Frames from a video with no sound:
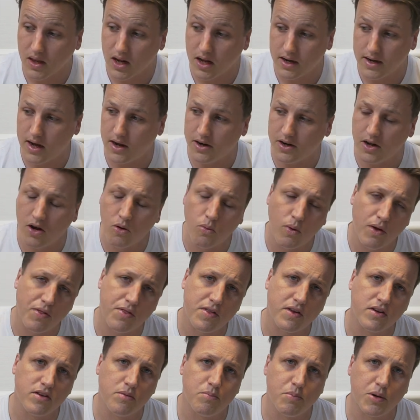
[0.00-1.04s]
Now, I know one
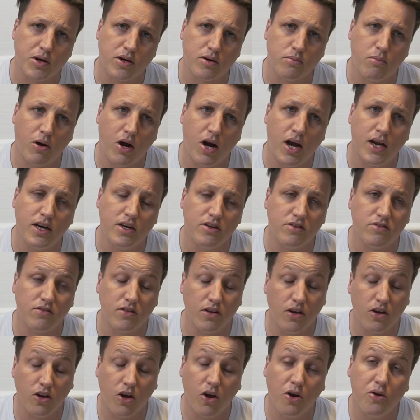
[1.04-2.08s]
thing to bear in mind is
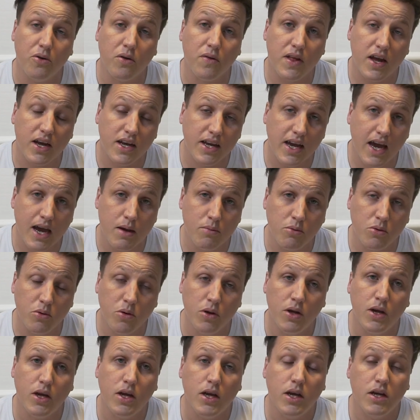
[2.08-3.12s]
the load on that cable.